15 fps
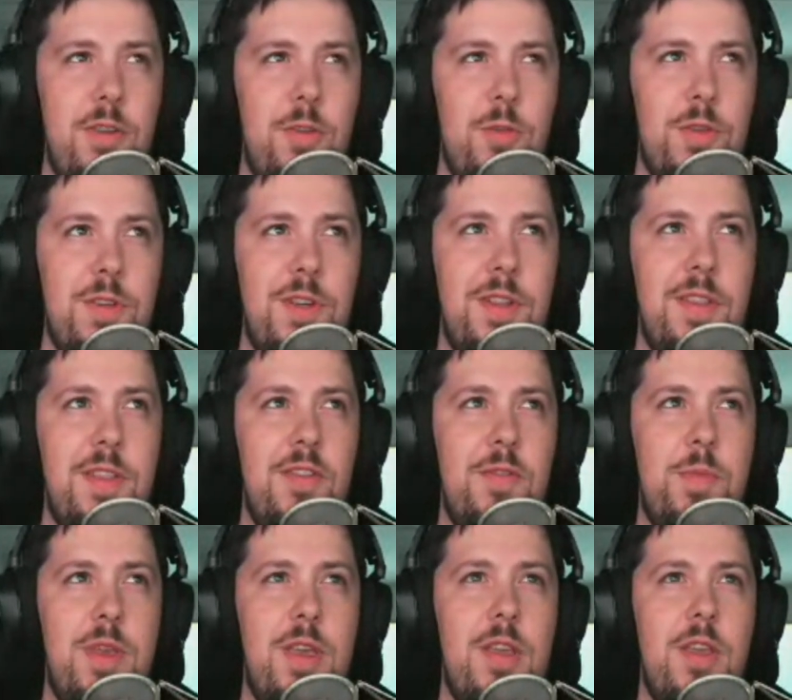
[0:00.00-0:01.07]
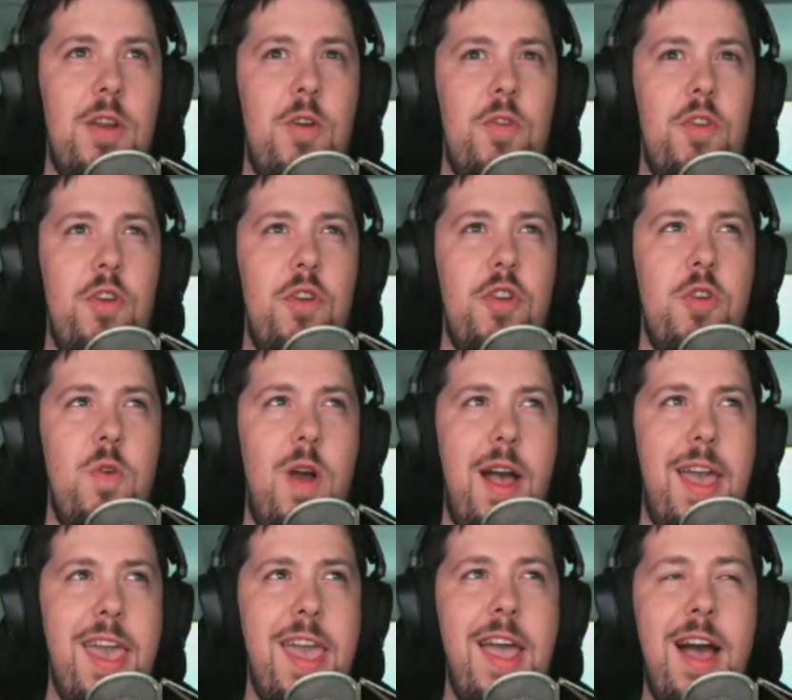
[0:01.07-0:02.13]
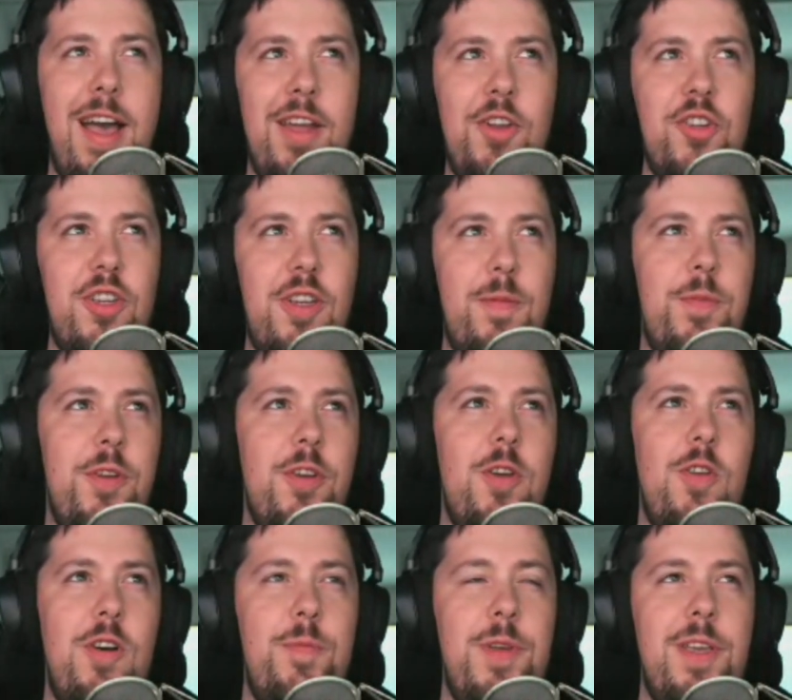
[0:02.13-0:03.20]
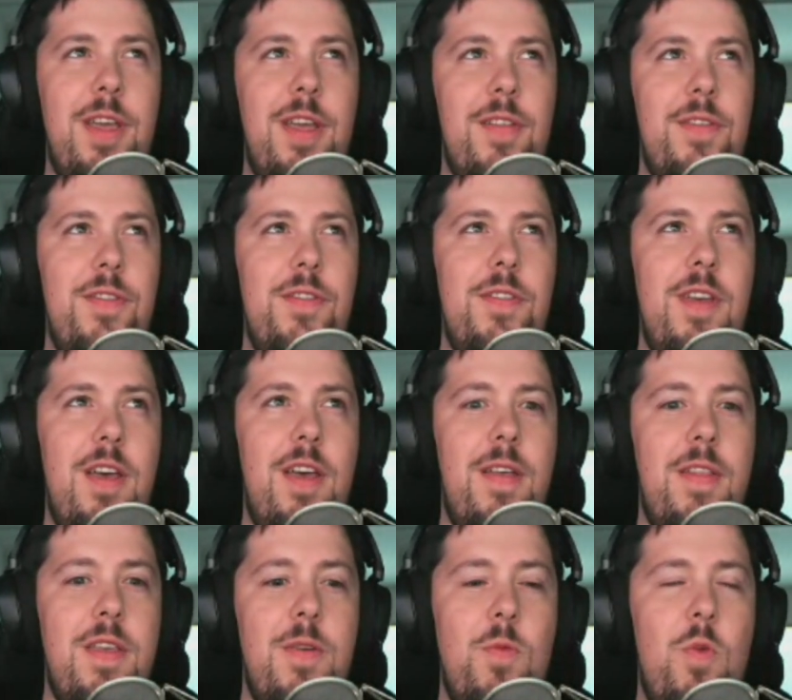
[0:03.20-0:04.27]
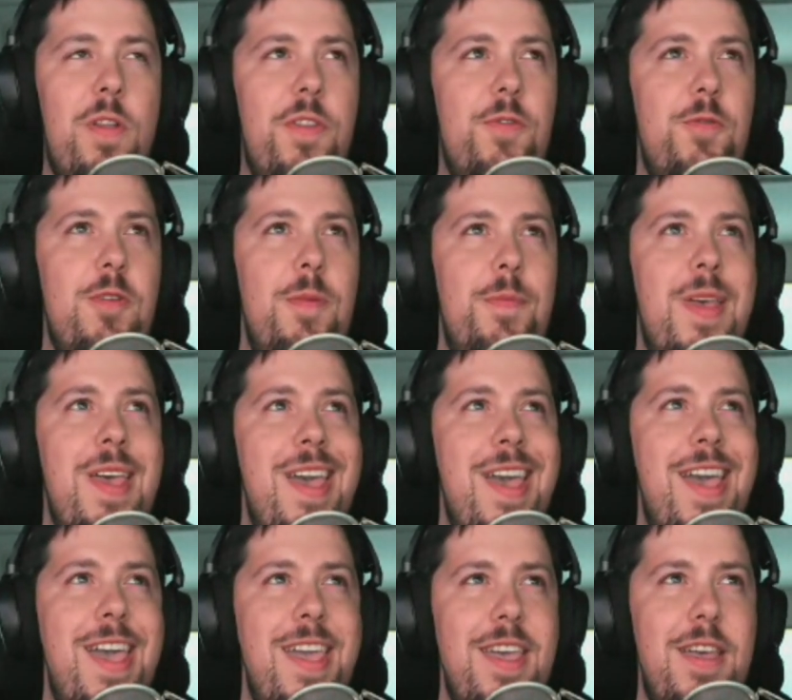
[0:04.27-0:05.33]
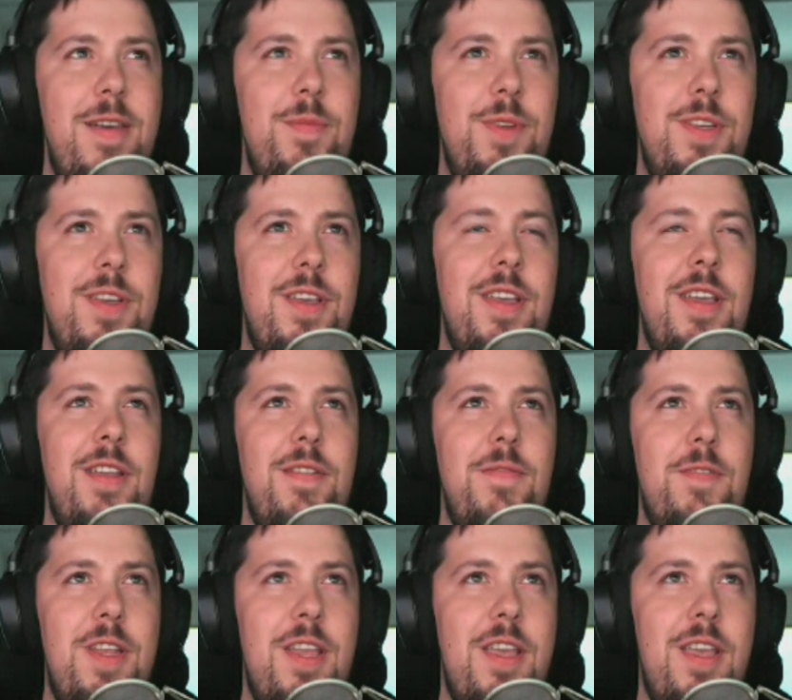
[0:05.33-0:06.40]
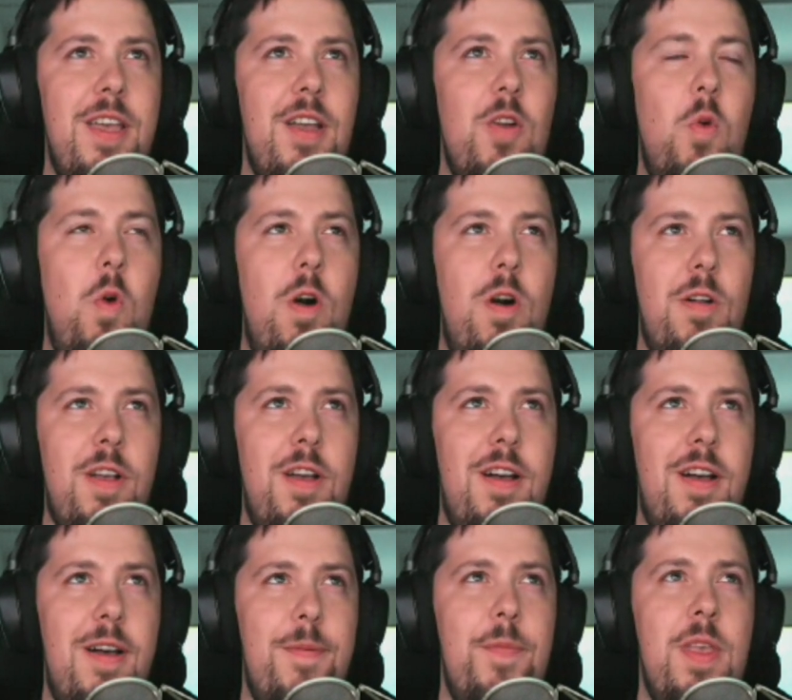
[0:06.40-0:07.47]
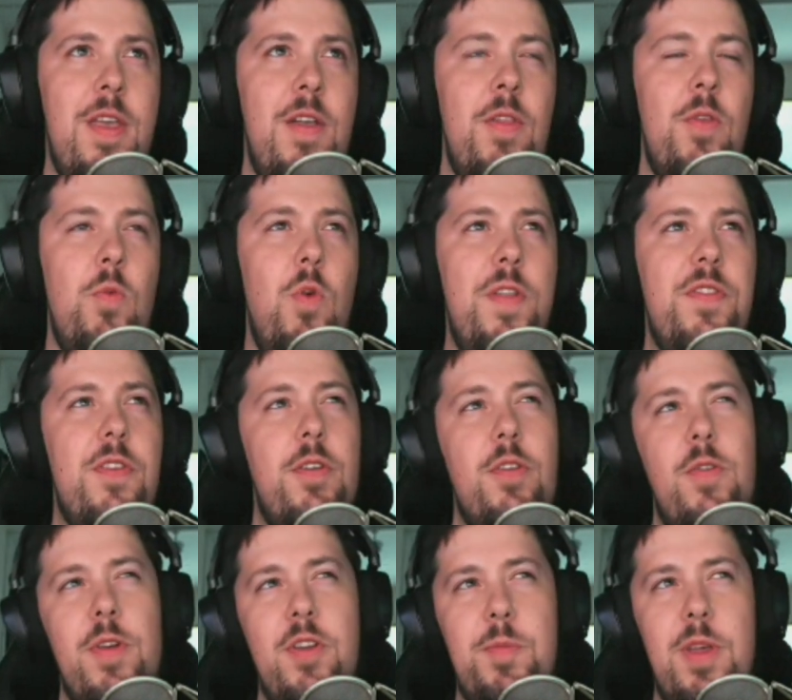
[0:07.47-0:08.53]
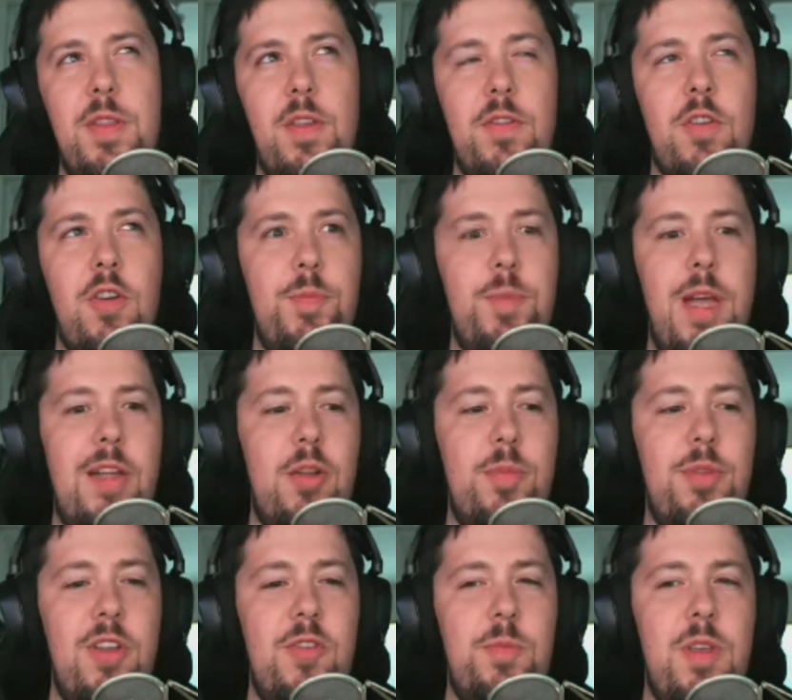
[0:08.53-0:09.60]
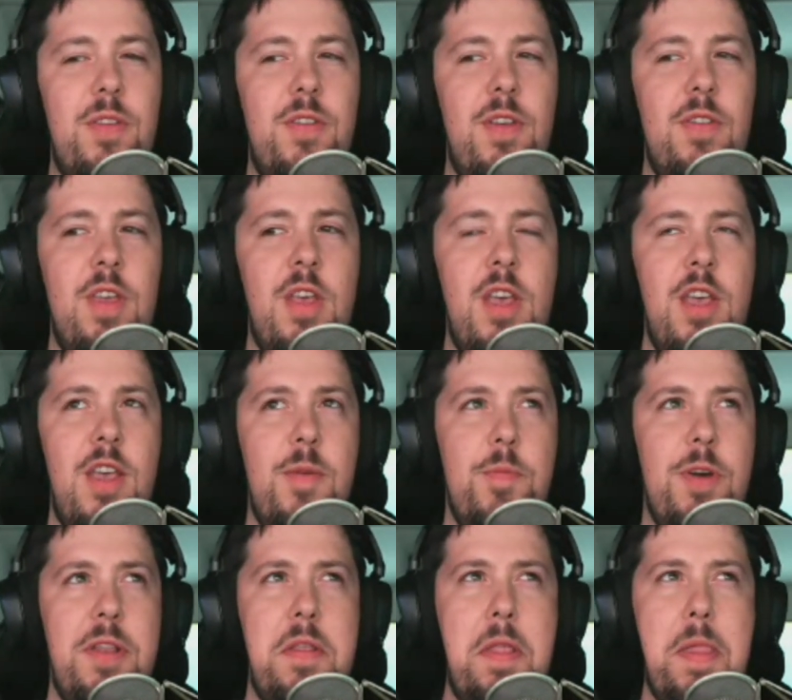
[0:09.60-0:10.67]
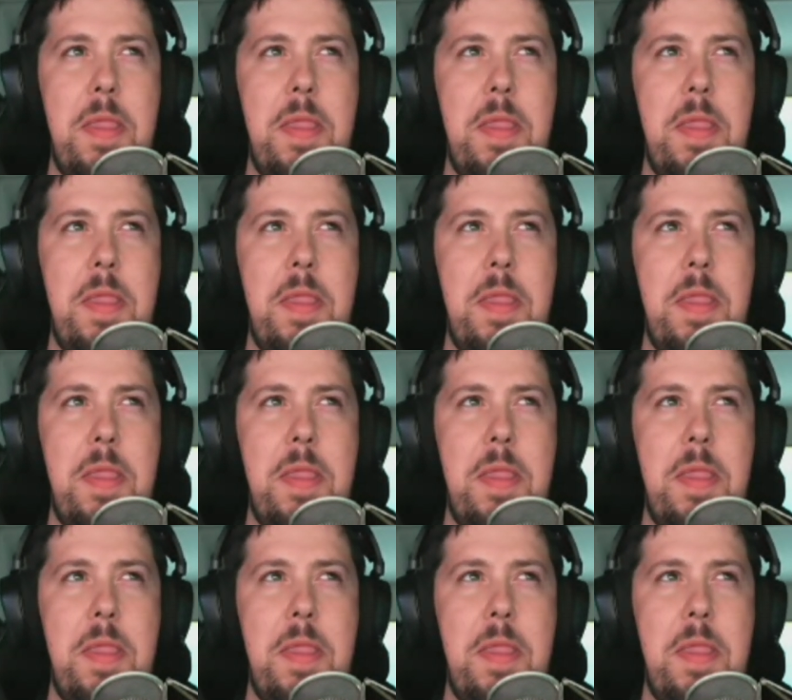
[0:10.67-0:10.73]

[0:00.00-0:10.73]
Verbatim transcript: interested in this being, you know, the new AI chip to go up against uh, the ones from AMD, NVIDIA, Qualcomm, the ones that are going to be in these Copilot Plus PCs. But